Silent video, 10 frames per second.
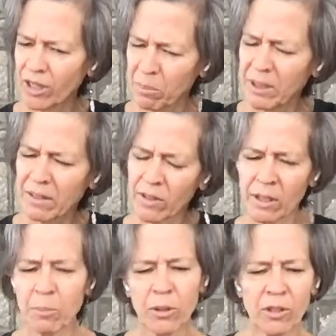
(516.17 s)
and I believe in
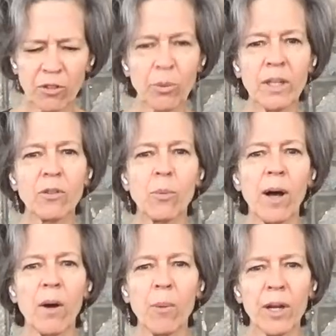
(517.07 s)
the Buddhist one as
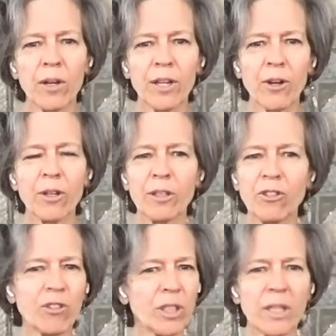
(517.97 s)
well, we are
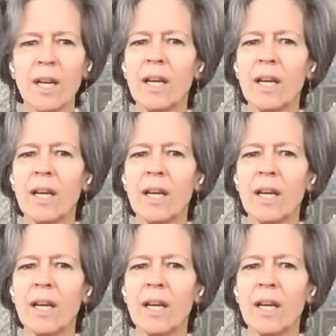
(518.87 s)
encouraged to